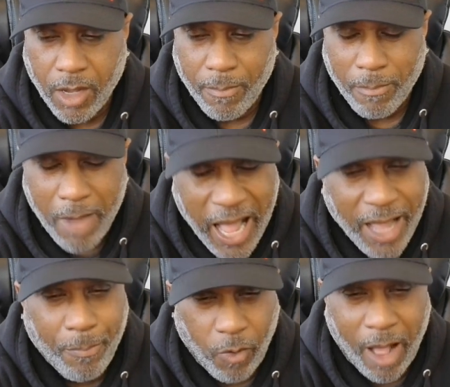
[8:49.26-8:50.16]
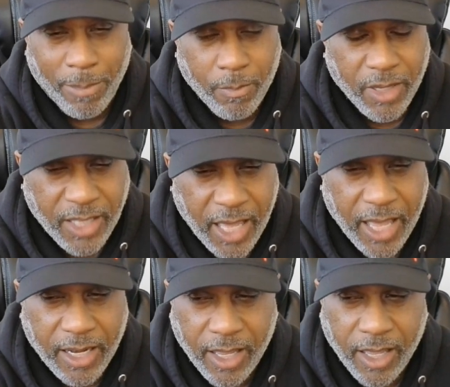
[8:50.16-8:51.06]
My problem,
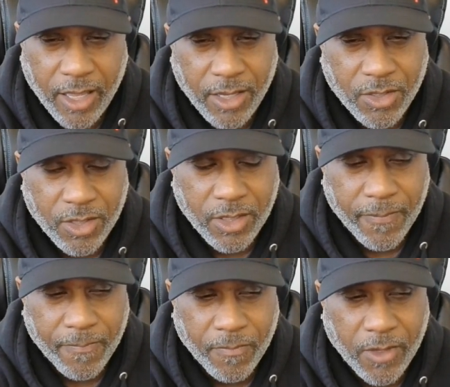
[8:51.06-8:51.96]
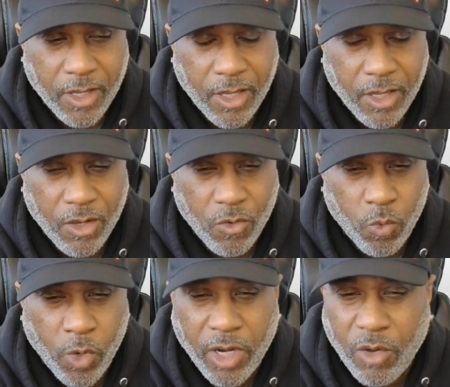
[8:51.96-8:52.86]
again, is
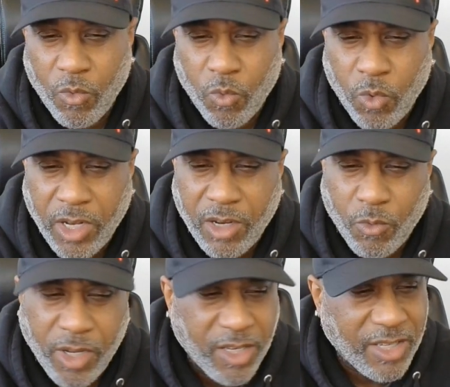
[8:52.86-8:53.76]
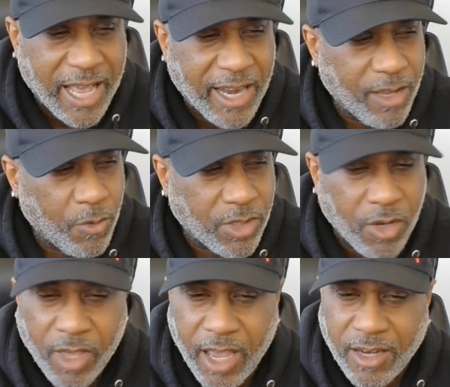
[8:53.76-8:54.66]
when, when did we decide it was
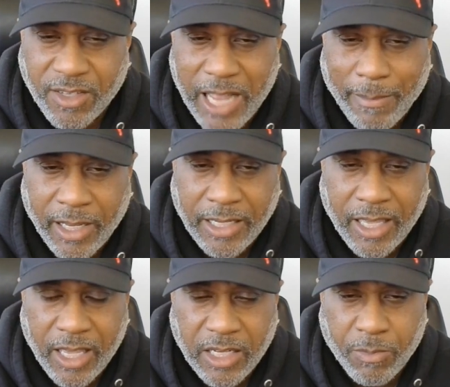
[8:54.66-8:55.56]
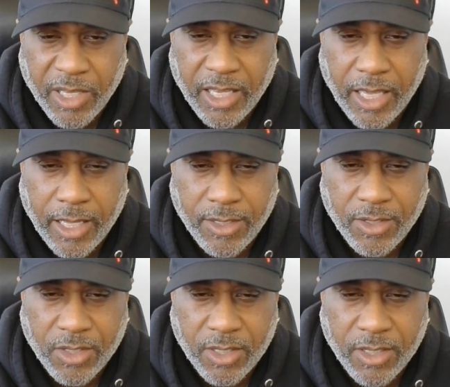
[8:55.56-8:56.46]
okay to stop letting kids be
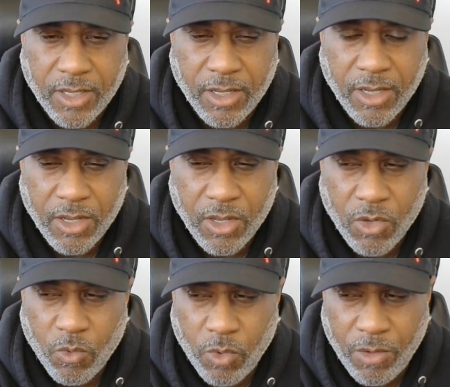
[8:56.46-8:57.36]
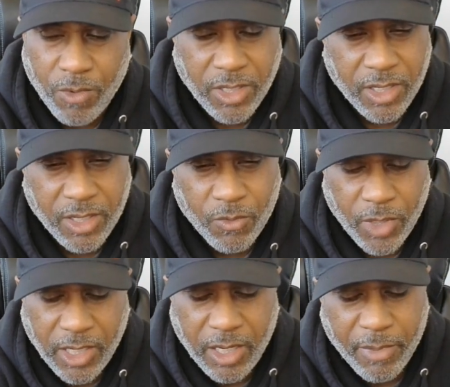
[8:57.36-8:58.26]
kids? When was it?
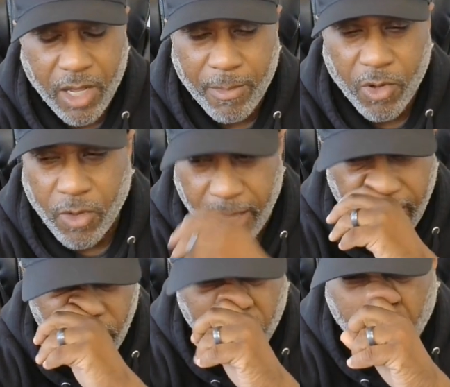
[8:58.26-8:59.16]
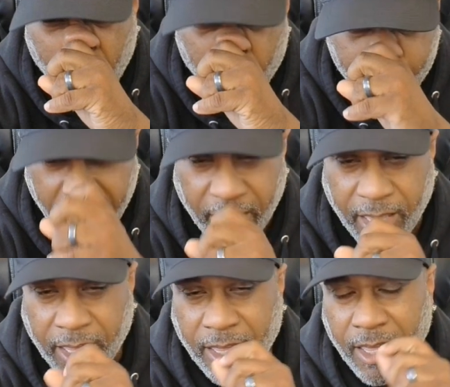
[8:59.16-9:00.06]
When did it become okay to start
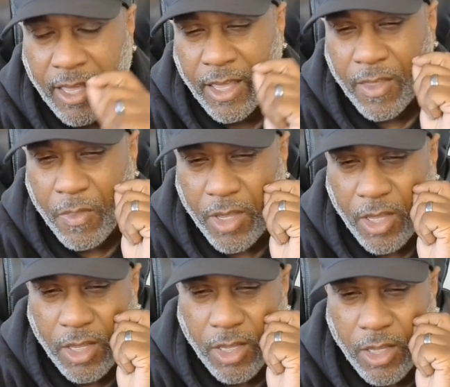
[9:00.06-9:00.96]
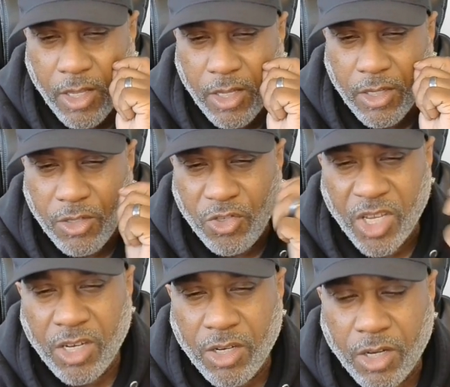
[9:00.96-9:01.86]
making the
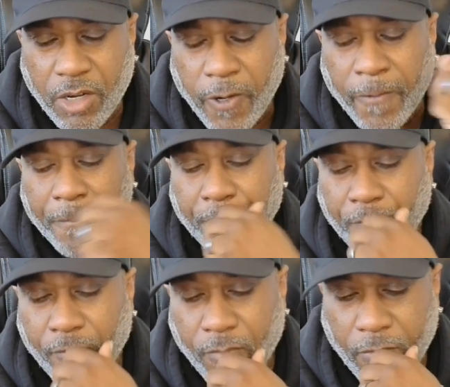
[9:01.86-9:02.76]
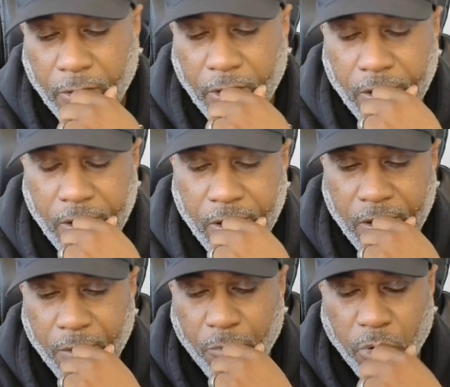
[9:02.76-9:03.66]
gender
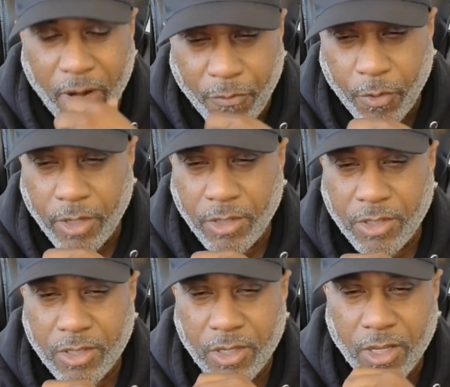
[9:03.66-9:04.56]
preference